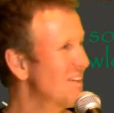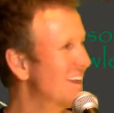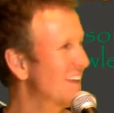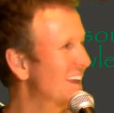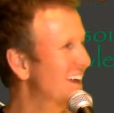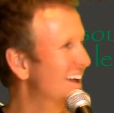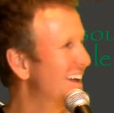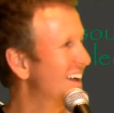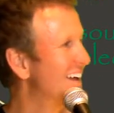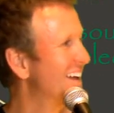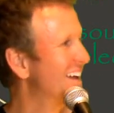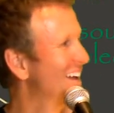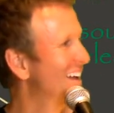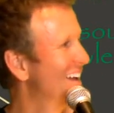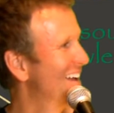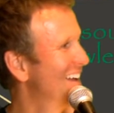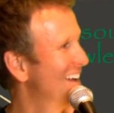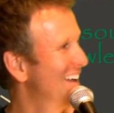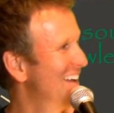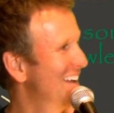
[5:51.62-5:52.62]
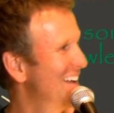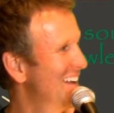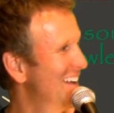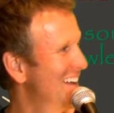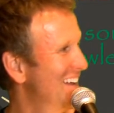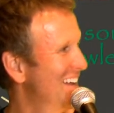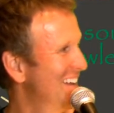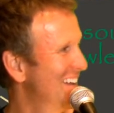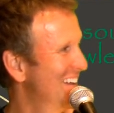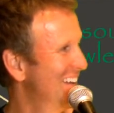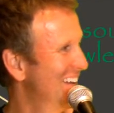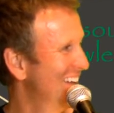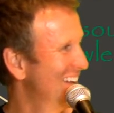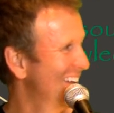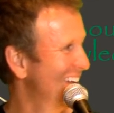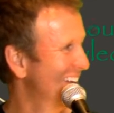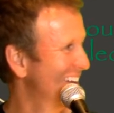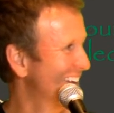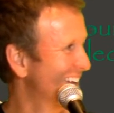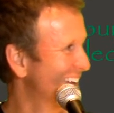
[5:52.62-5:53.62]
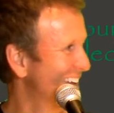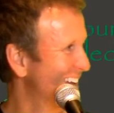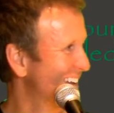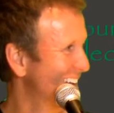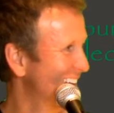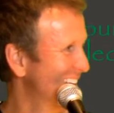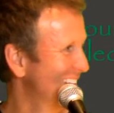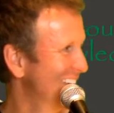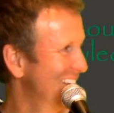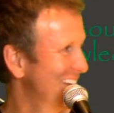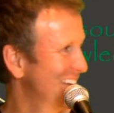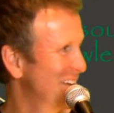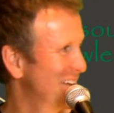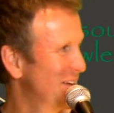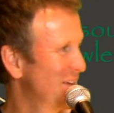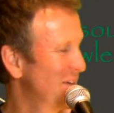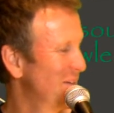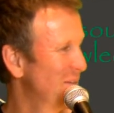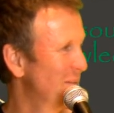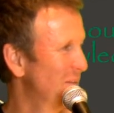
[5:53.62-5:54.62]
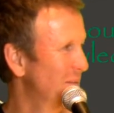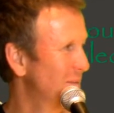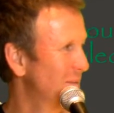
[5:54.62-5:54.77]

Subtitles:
No words are spoken by the person on screen.